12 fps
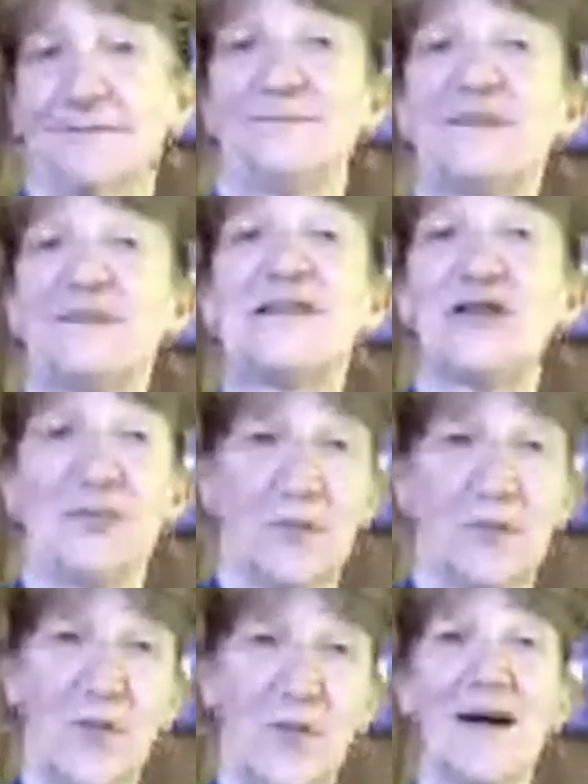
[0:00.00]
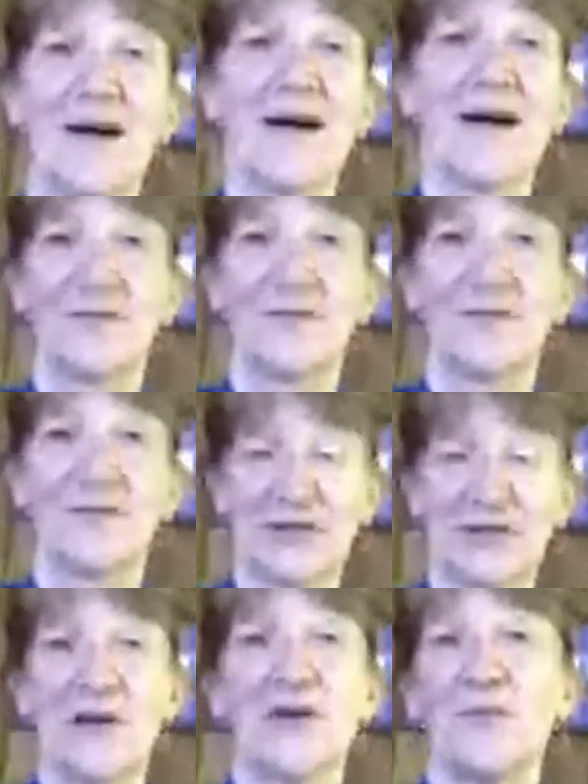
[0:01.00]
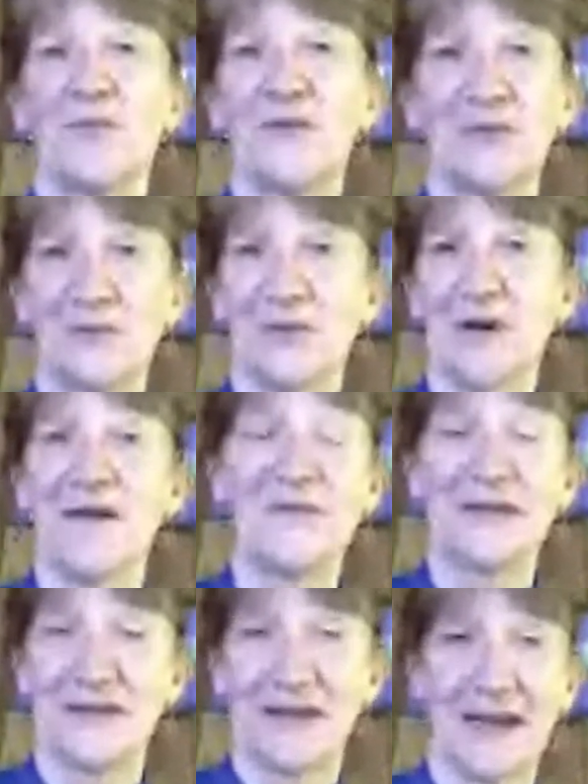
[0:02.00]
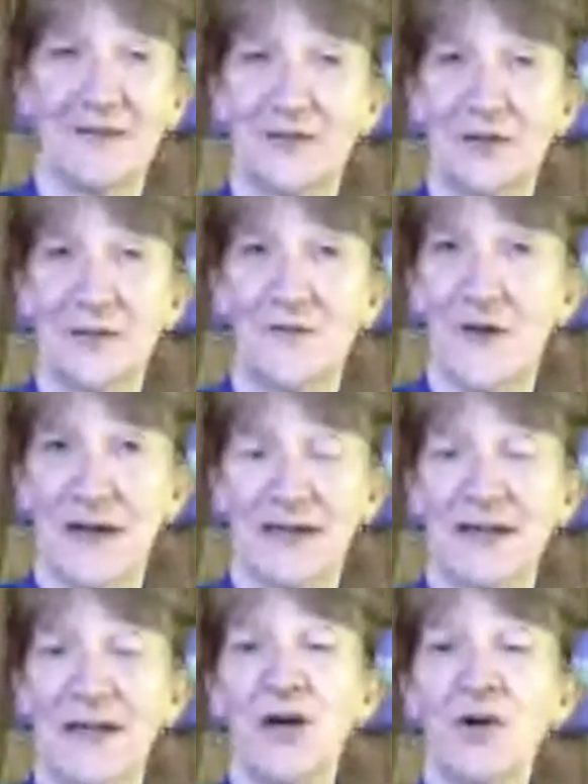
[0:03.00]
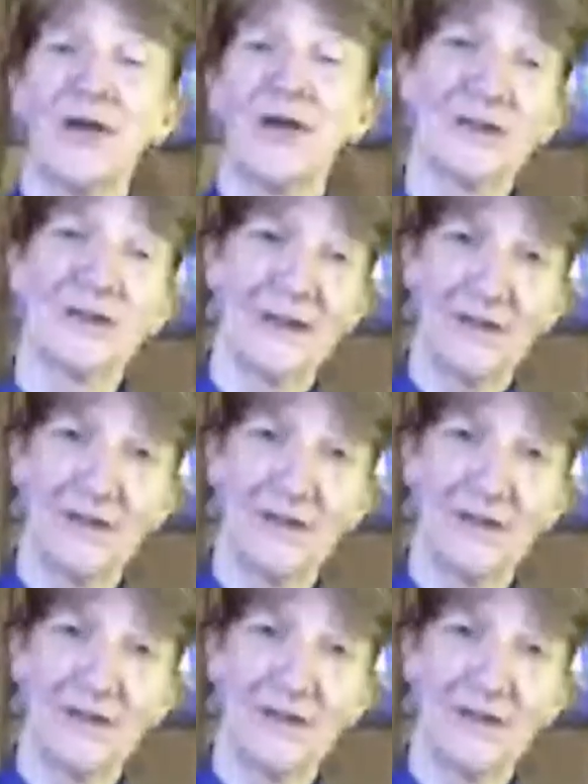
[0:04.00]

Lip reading: teaching what I've learned. So I hope you come in and have some fun, whether it's on the